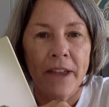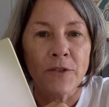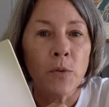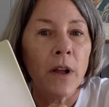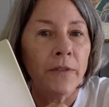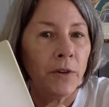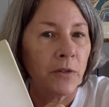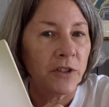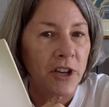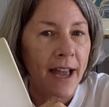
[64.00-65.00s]
of
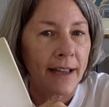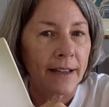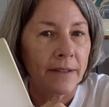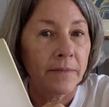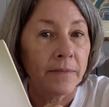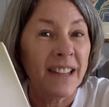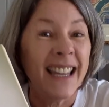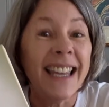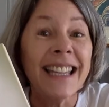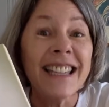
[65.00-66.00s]
12-year-old Jack.
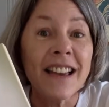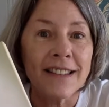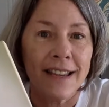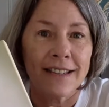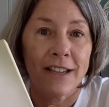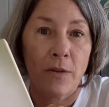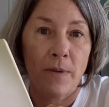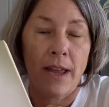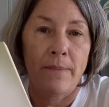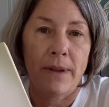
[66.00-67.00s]
He does get to go
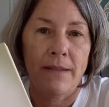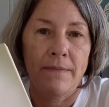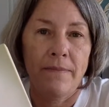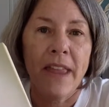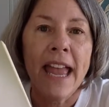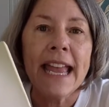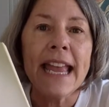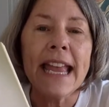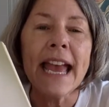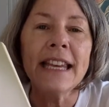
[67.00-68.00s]
camping.
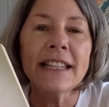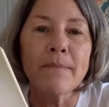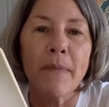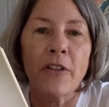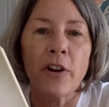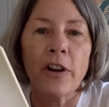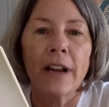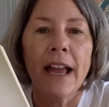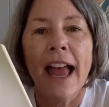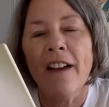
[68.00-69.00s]
He and his mother
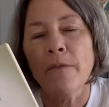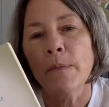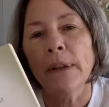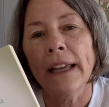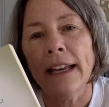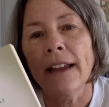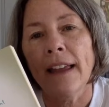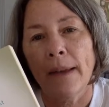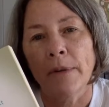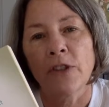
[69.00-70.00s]
have been planning a
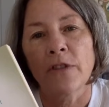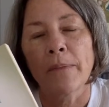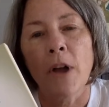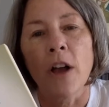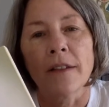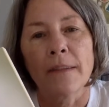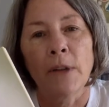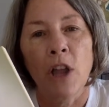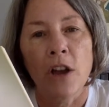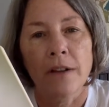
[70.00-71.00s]
camping trip all
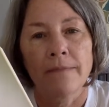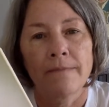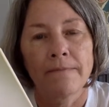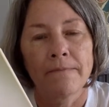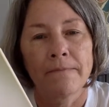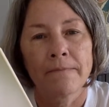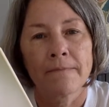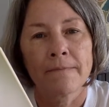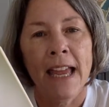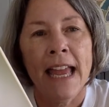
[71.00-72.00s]
summer long.
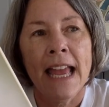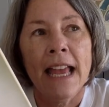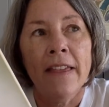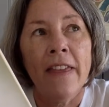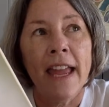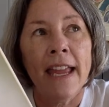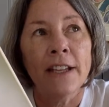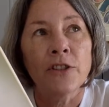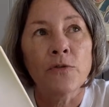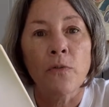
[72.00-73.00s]

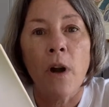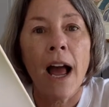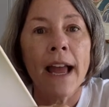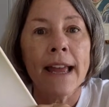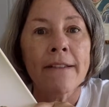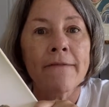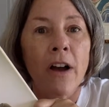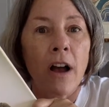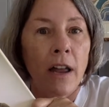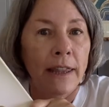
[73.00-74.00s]
They drive
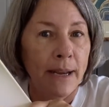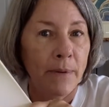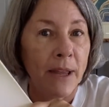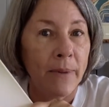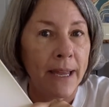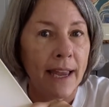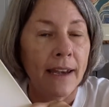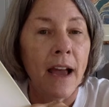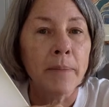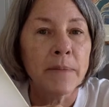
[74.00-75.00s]
on Labor Day
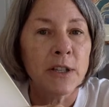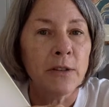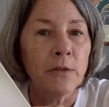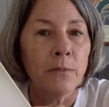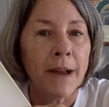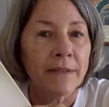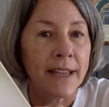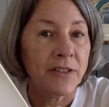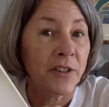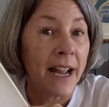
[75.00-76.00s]
weekend up to Mount
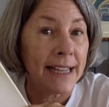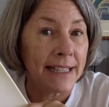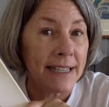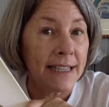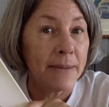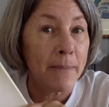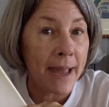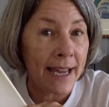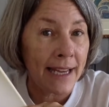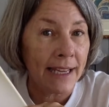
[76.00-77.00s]
Desert Island in
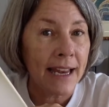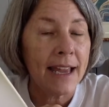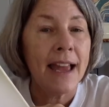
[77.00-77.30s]
Maine,